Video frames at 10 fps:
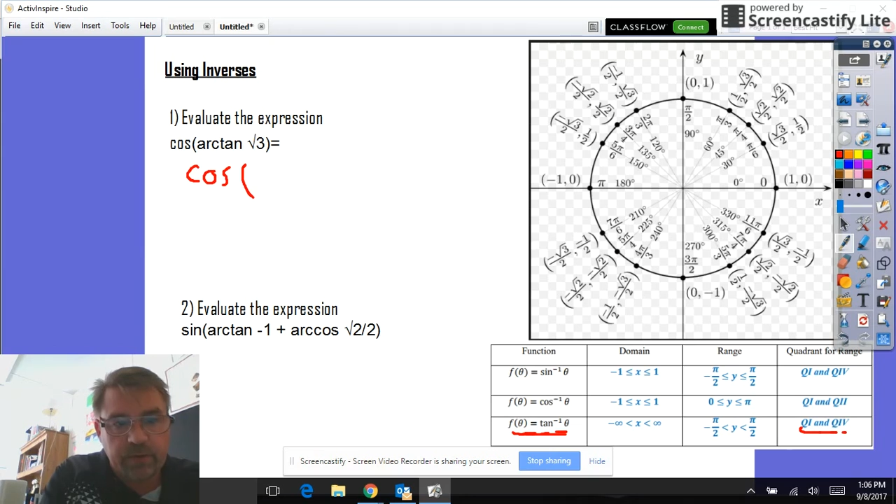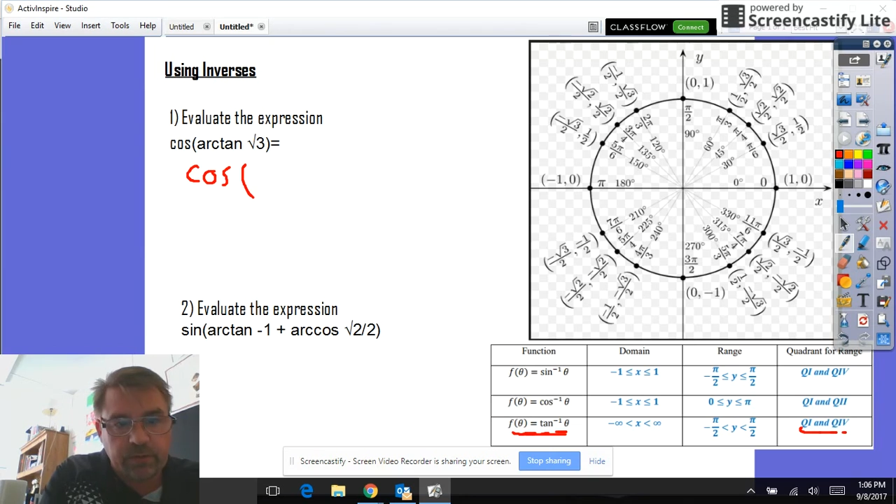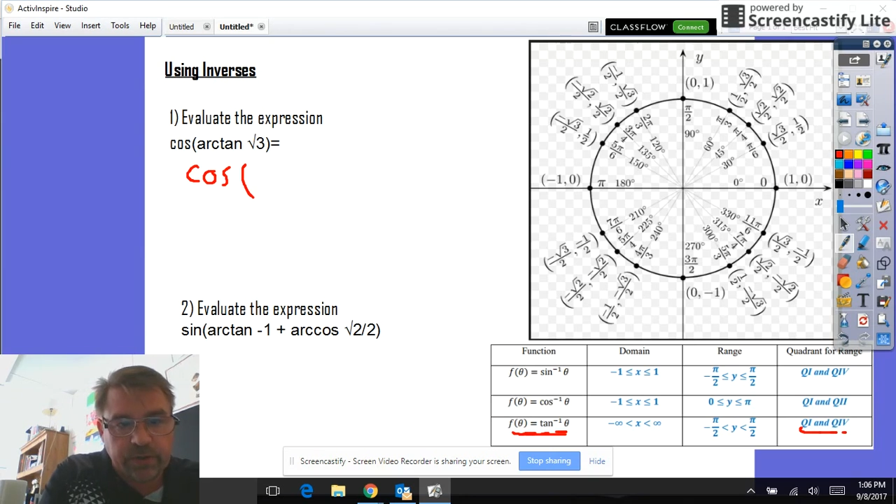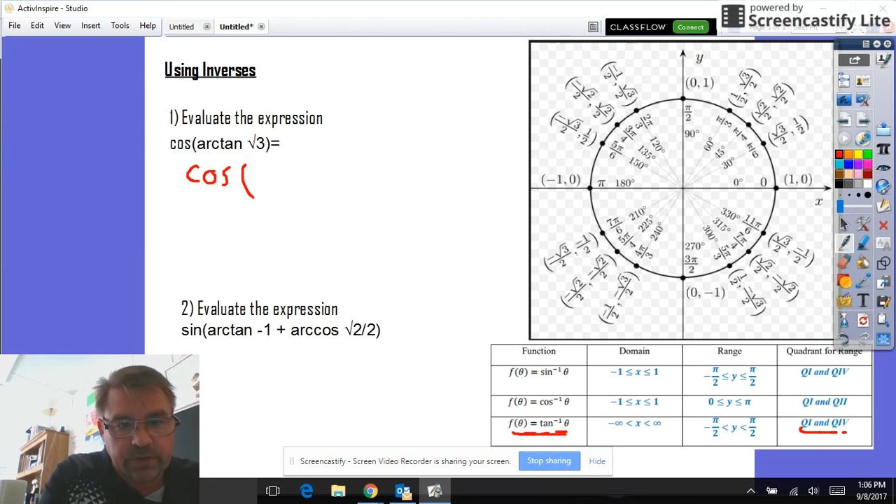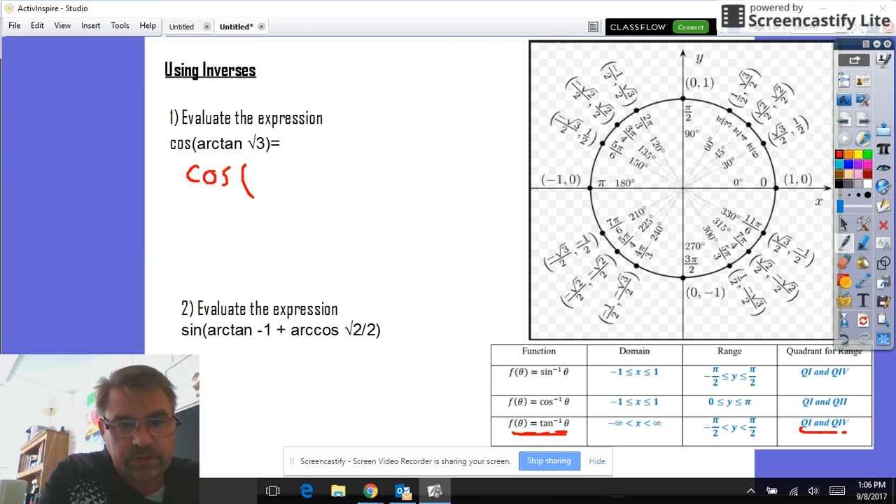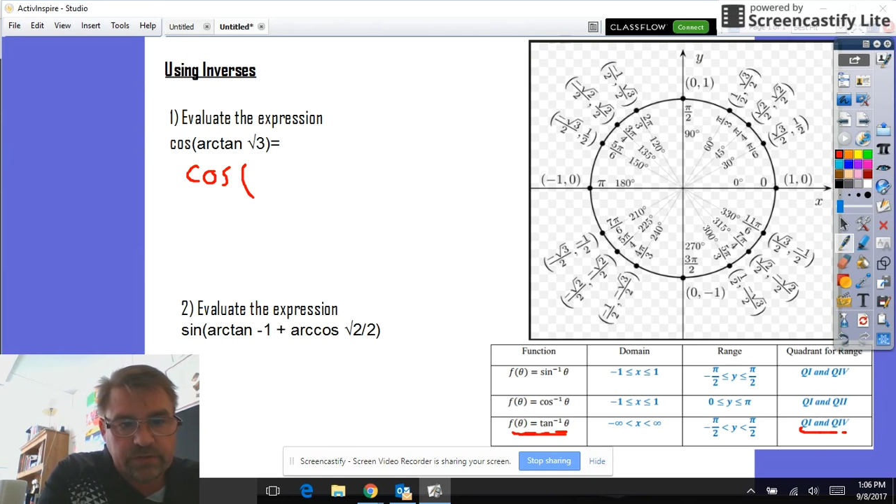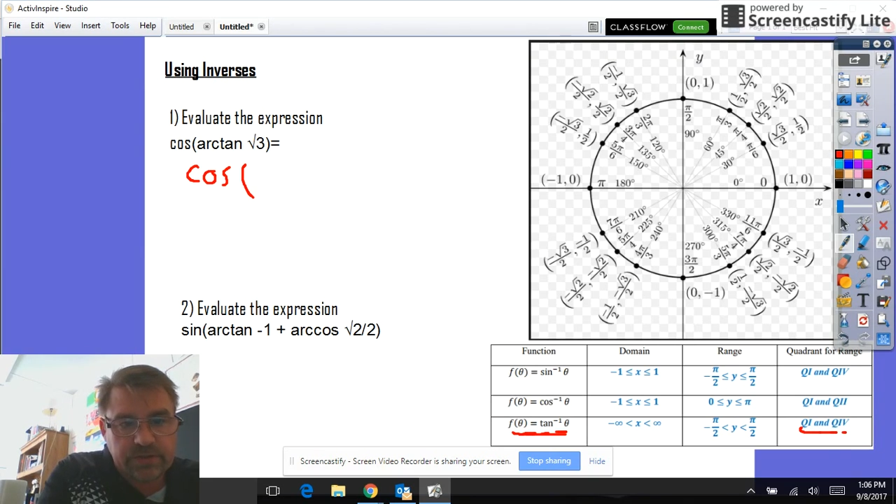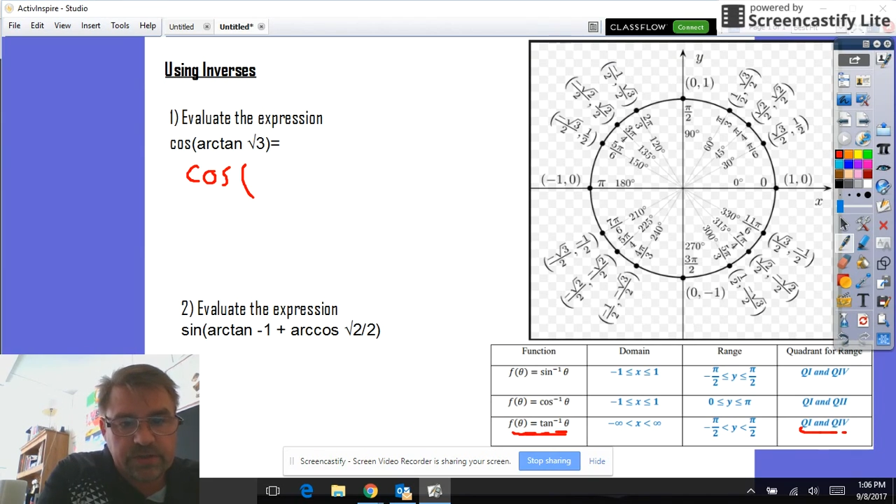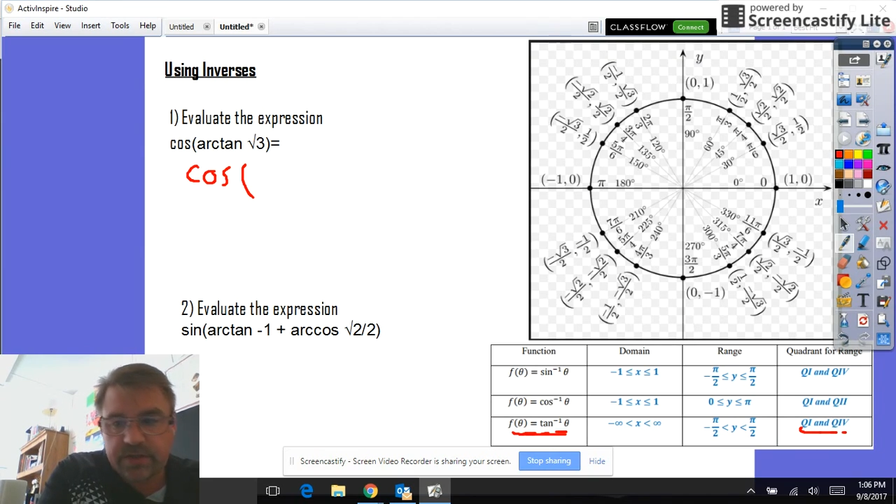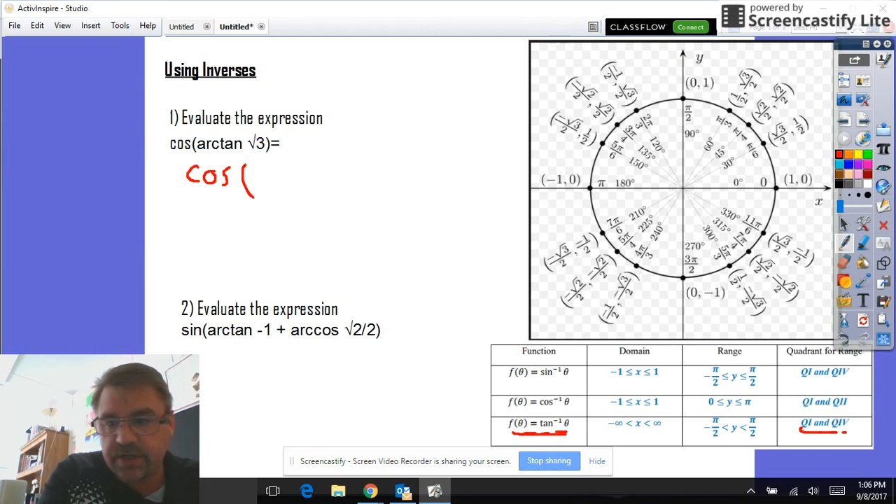will
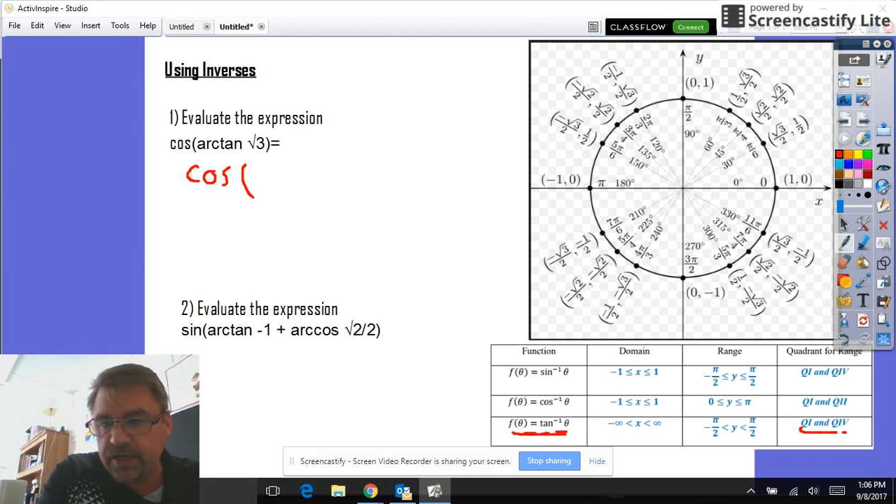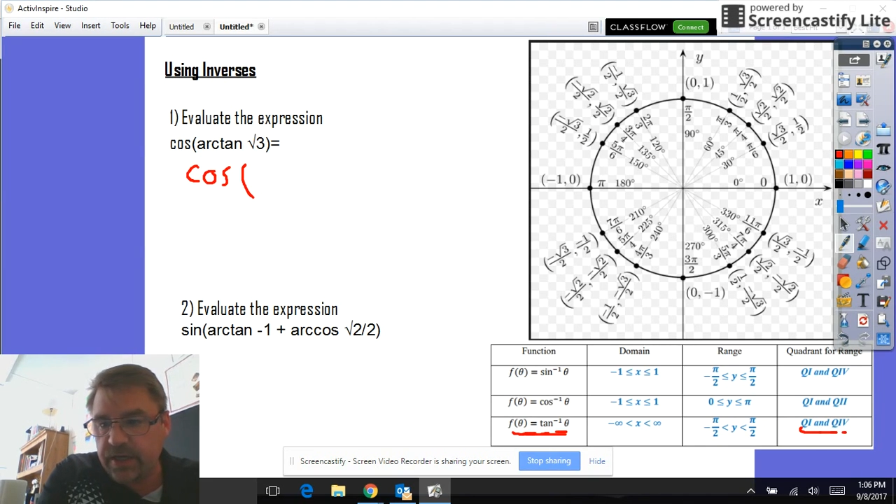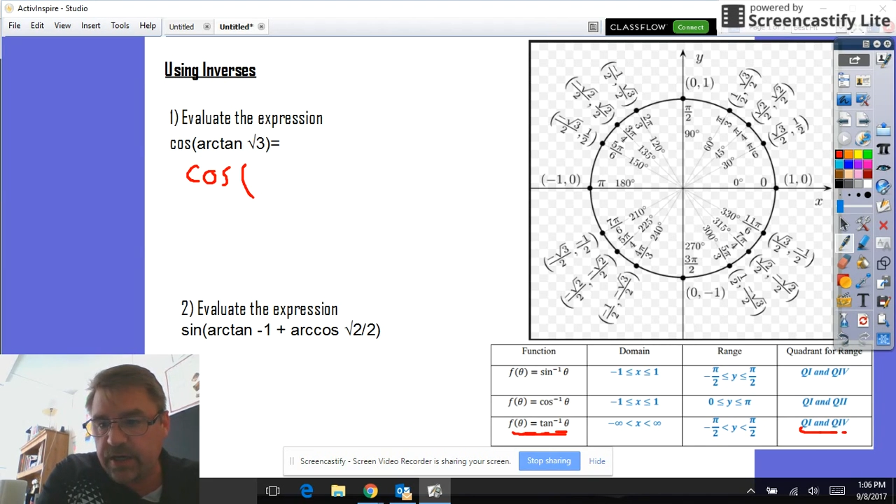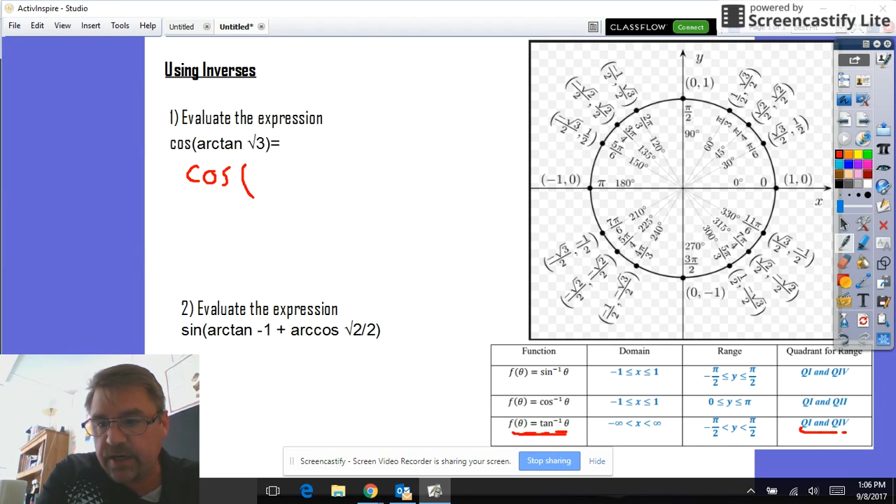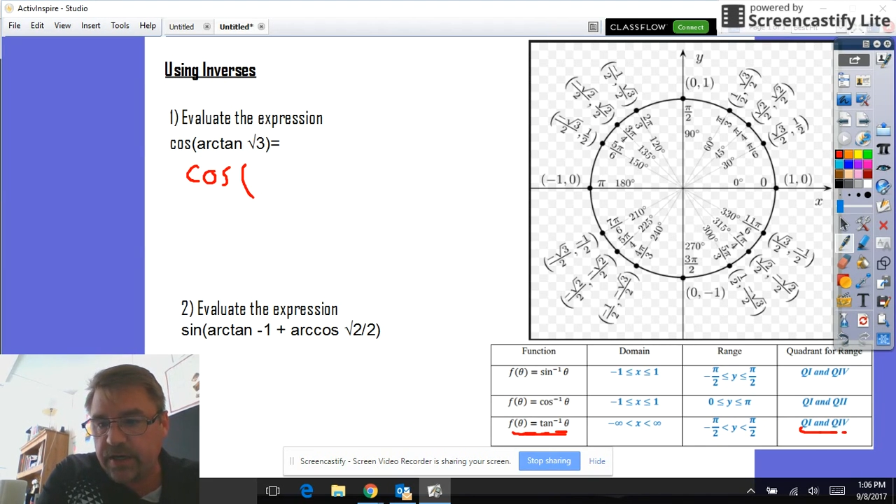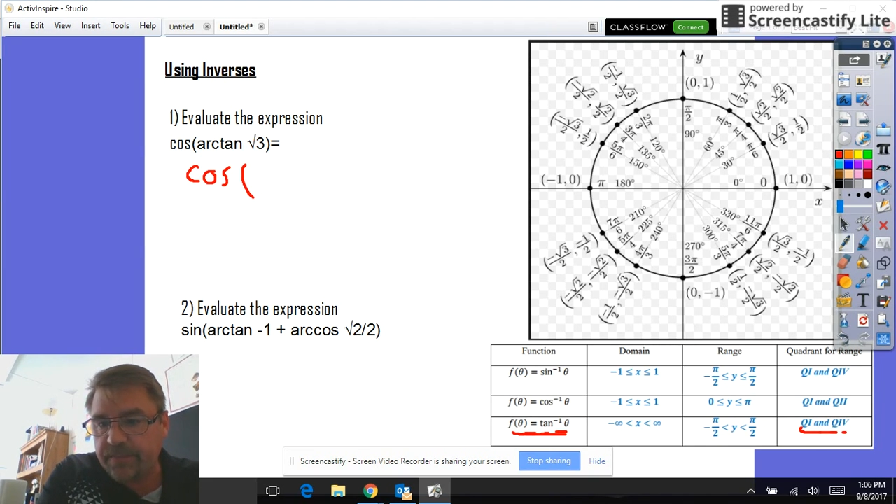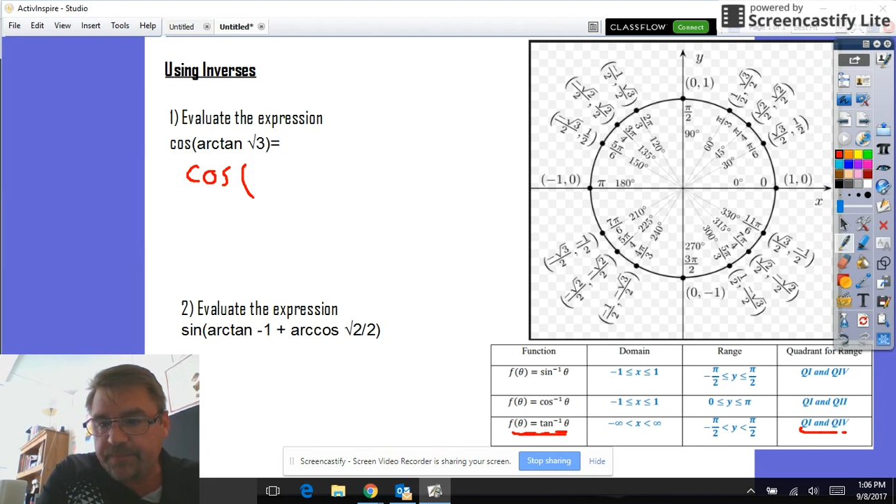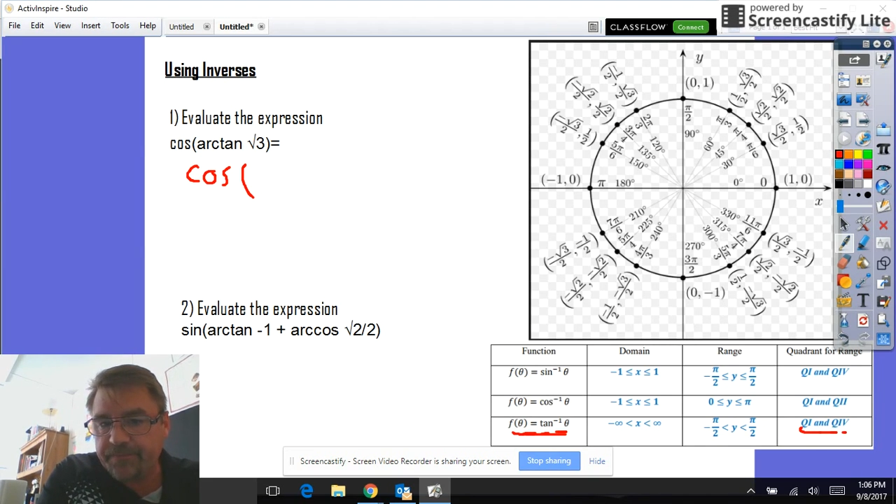use the